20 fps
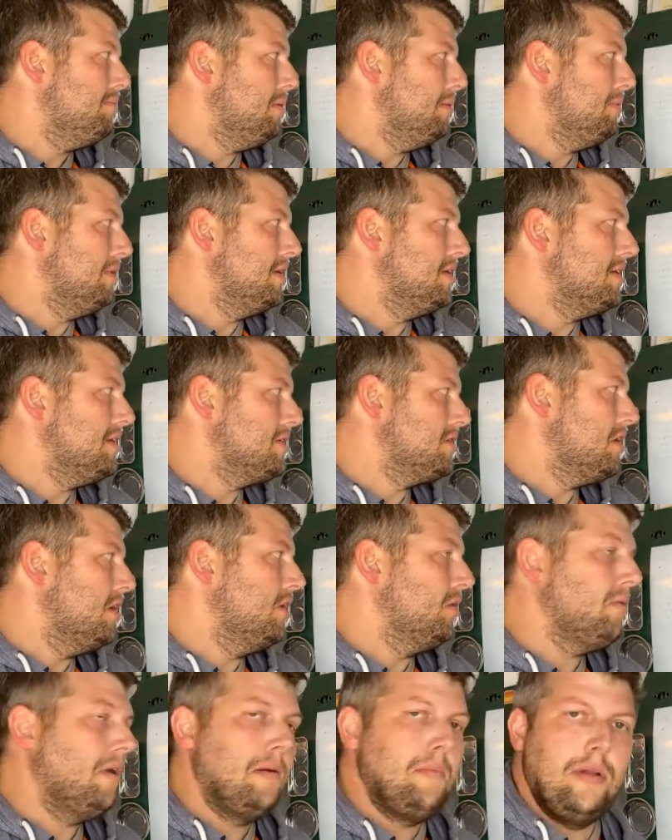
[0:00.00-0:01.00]
probably could
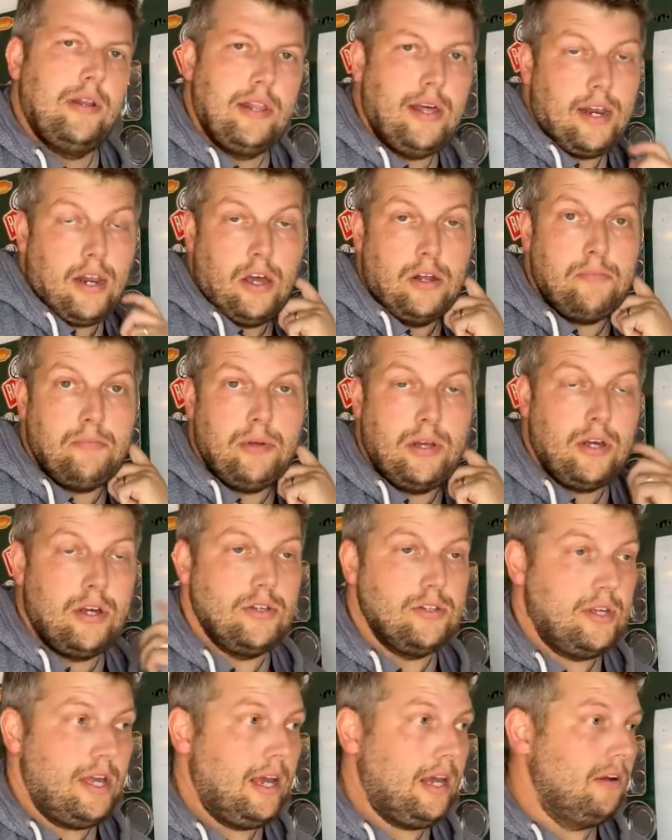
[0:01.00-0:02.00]
discount quite a bit of that out
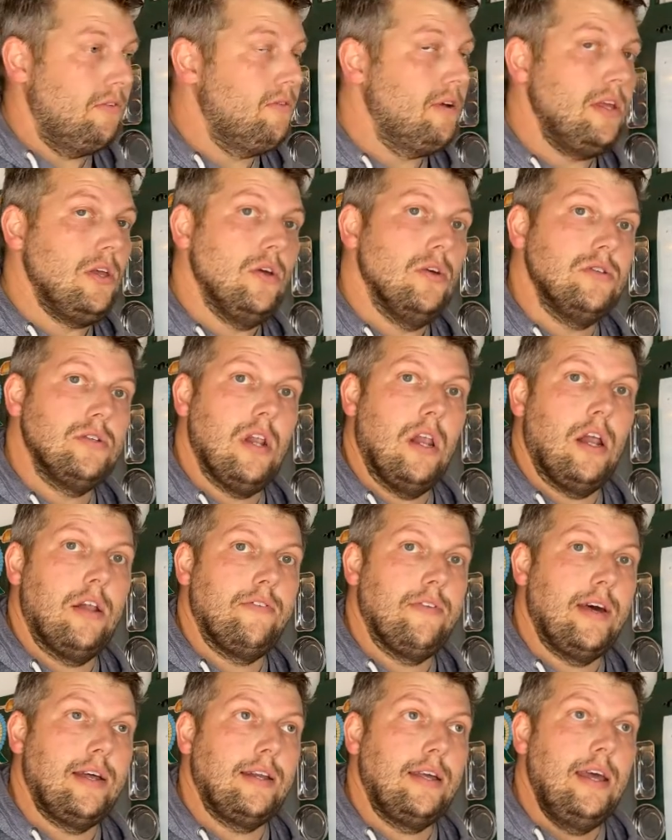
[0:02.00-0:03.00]
because I can reuse a
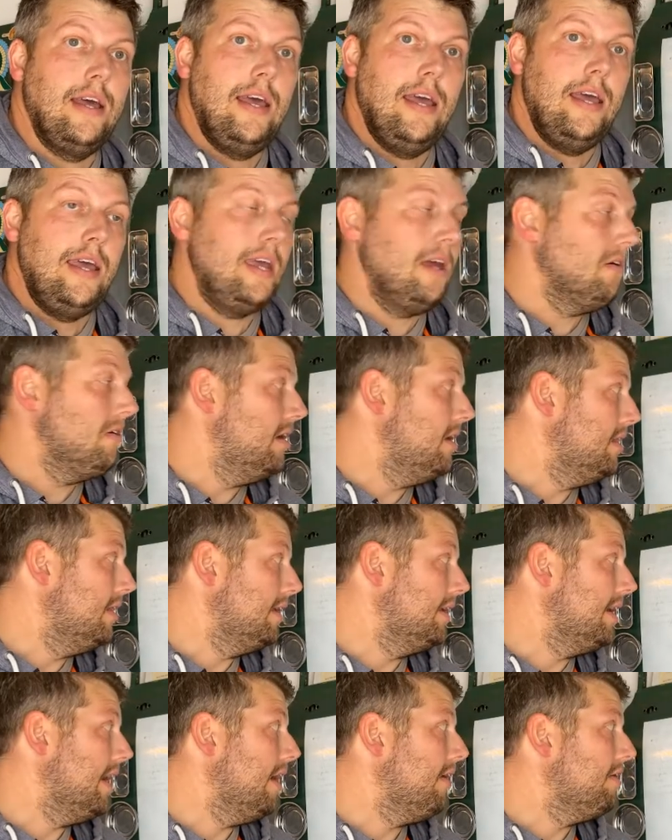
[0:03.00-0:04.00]
lot of that here in
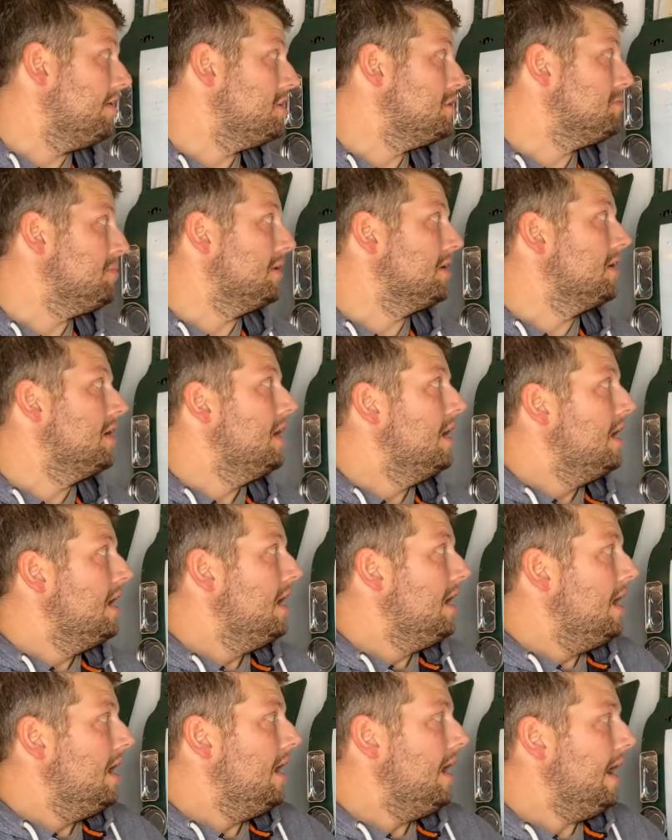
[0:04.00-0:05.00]
the garage. But
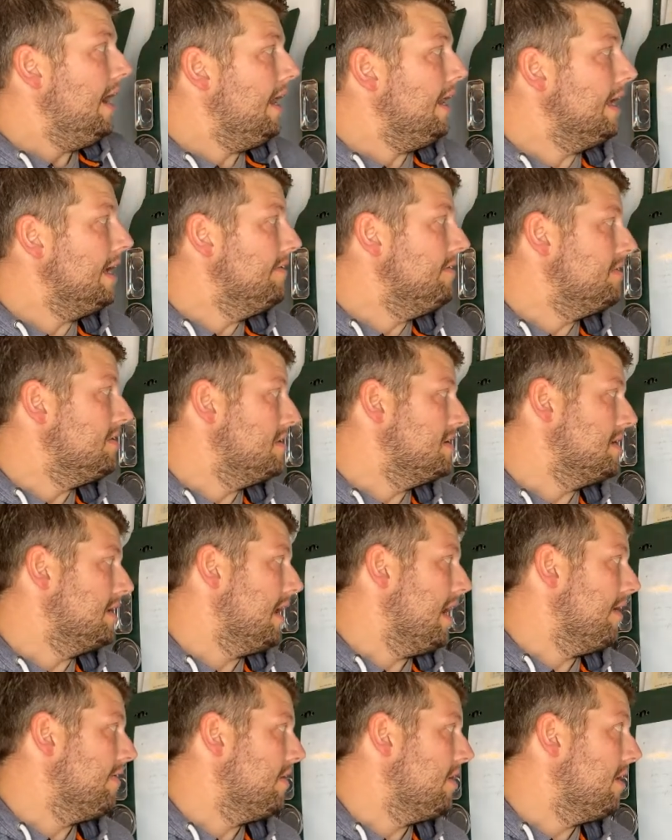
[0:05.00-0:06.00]
adding everything
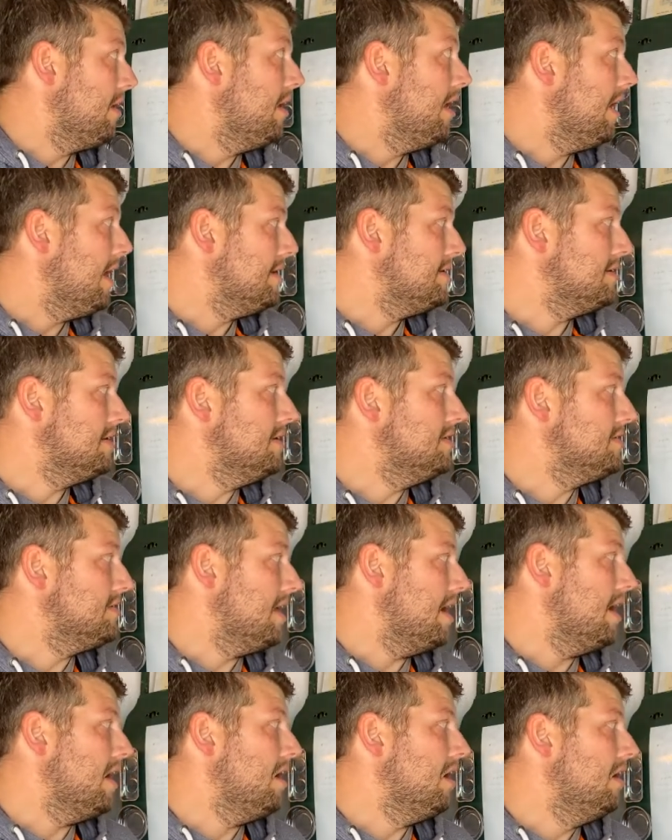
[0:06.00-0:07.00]
together as it is
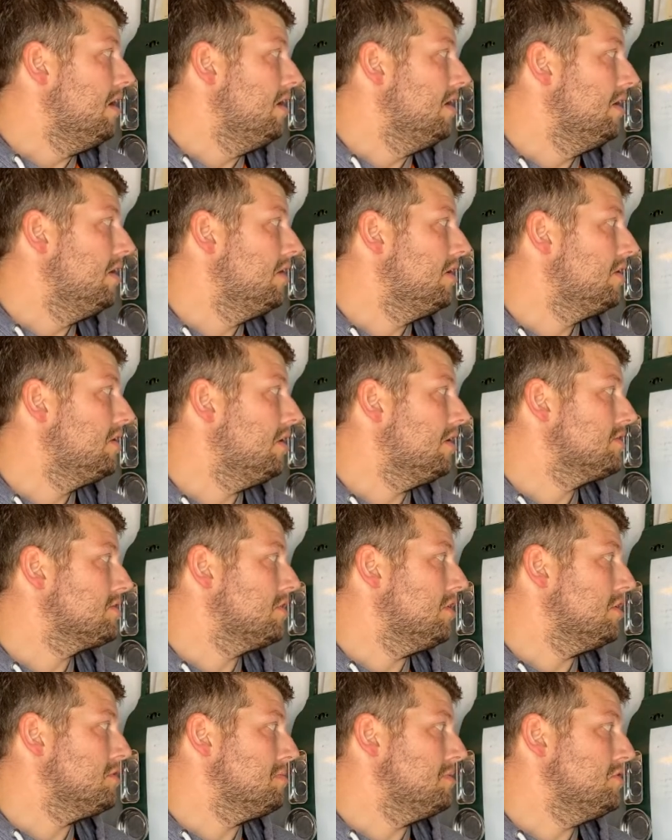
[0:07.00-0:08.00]
there
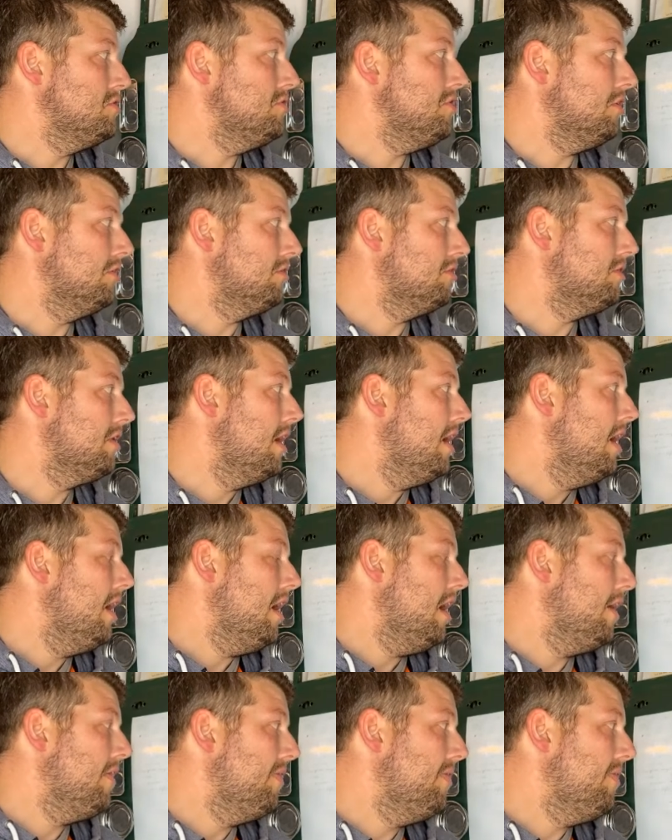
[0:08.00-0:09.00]
cost me
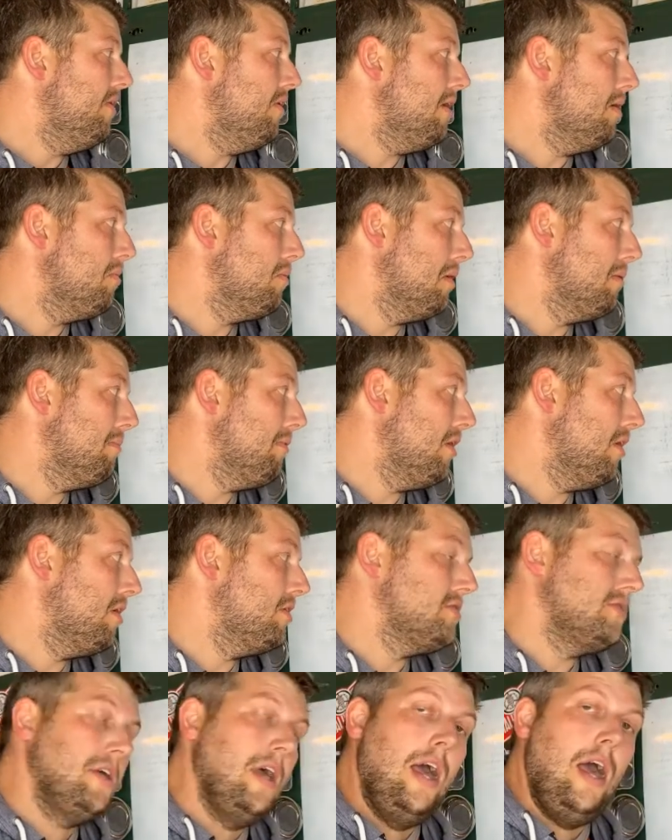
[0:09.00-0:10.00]

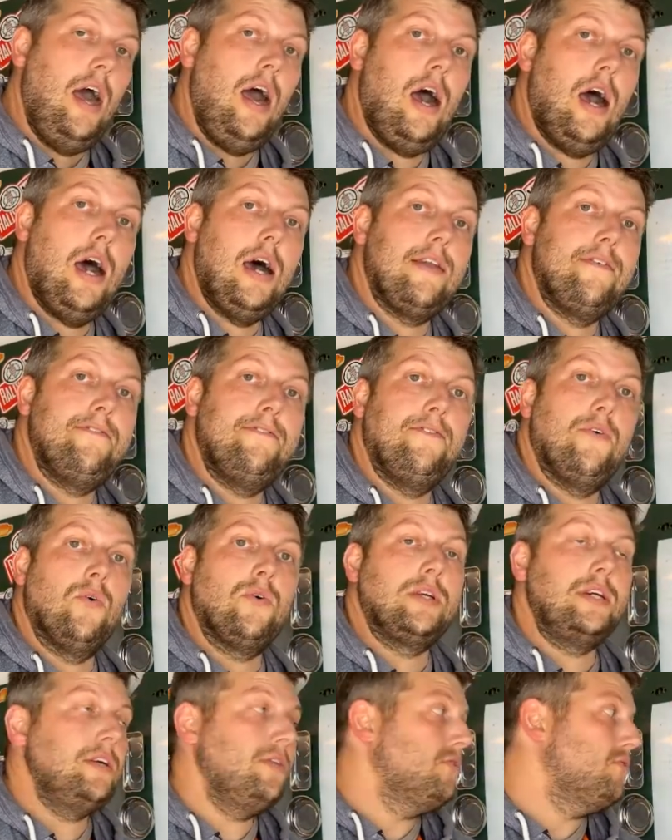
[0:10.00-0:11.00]
£231 and
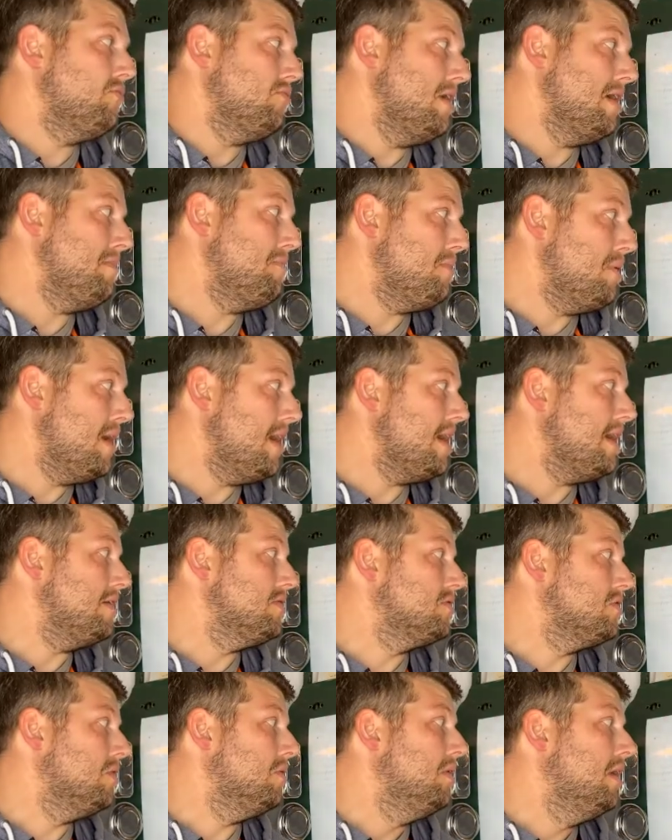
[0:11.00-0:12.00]

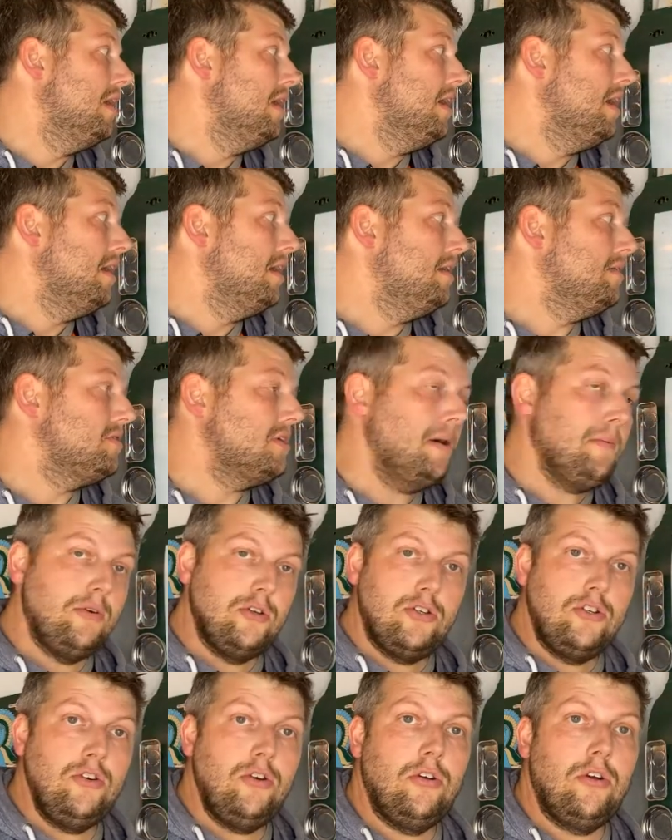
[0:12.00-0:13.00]
43p. So let's say
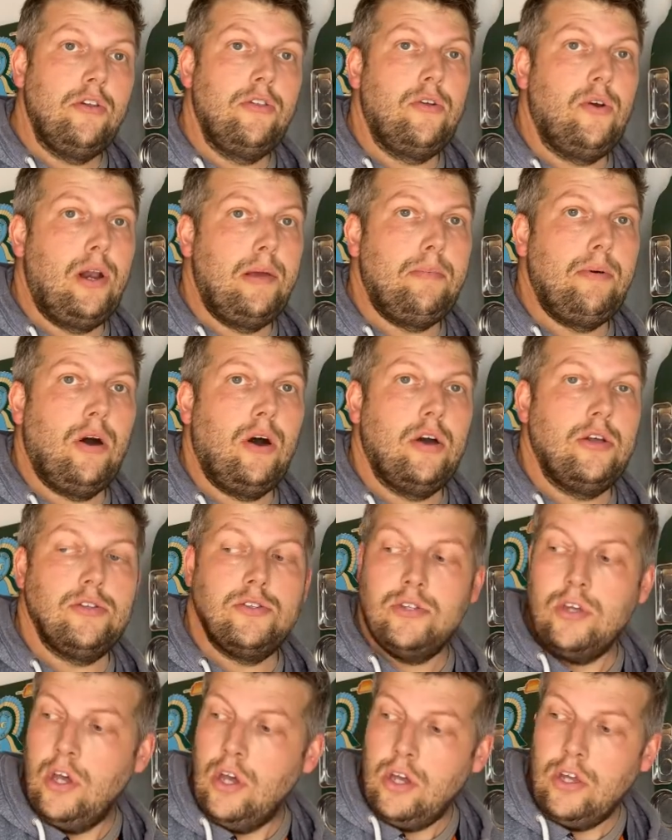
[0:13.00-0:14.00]
about
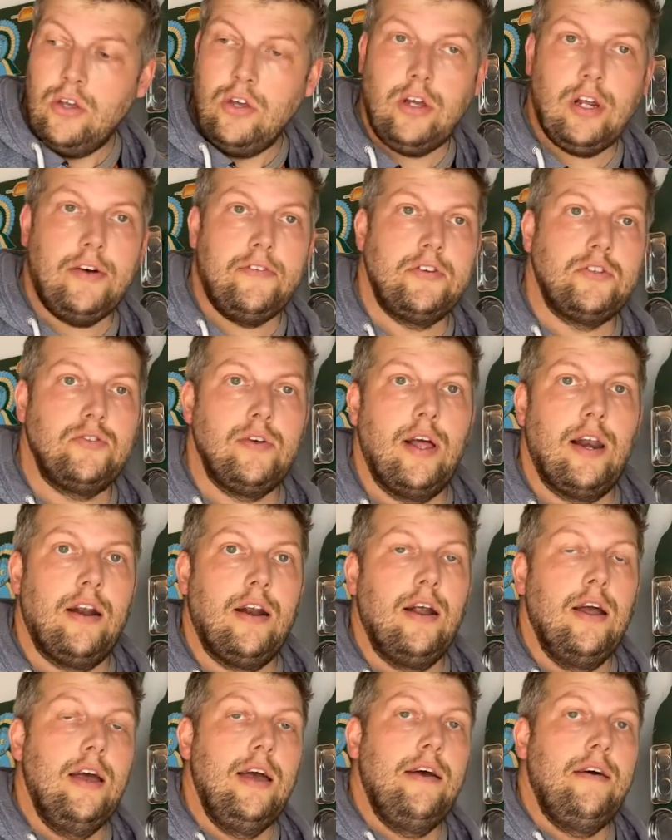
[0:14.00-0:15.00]
£230, you could have a
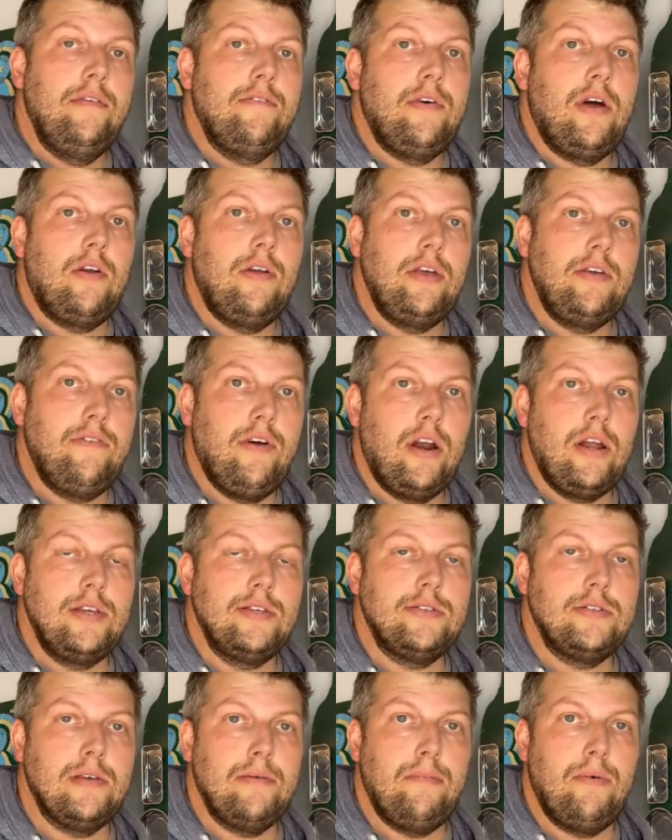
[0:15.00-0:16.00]
trailer very,
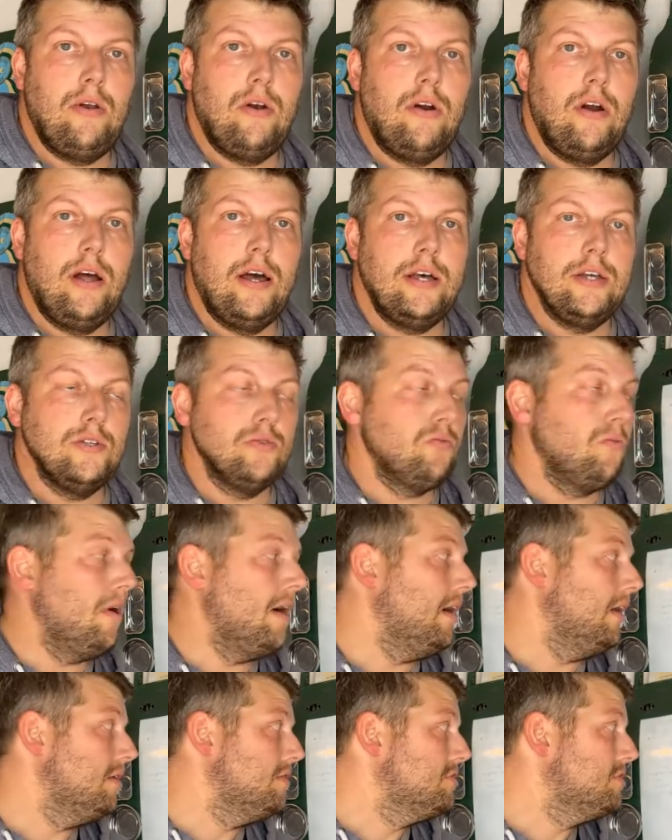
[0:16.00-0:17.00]
very similar as
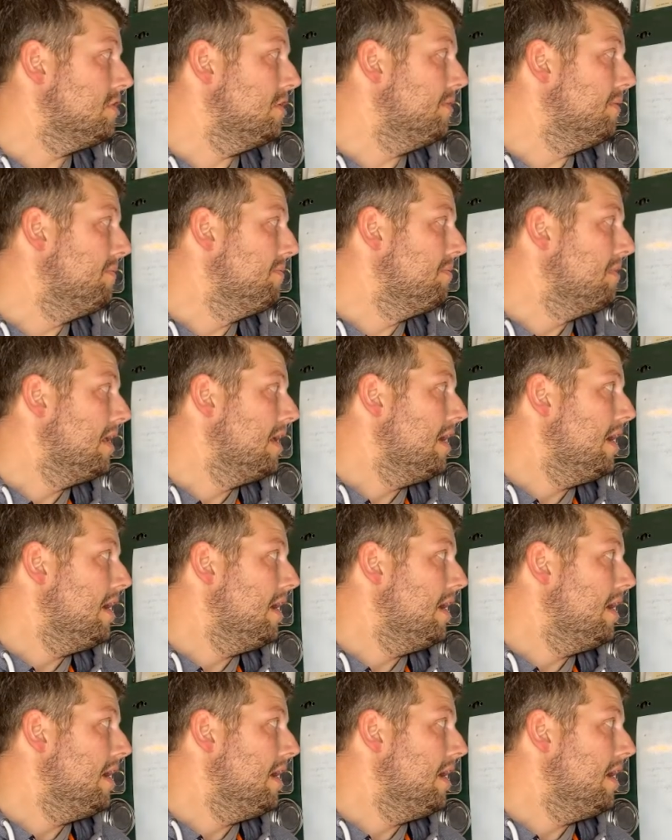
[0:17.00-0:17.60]
well. So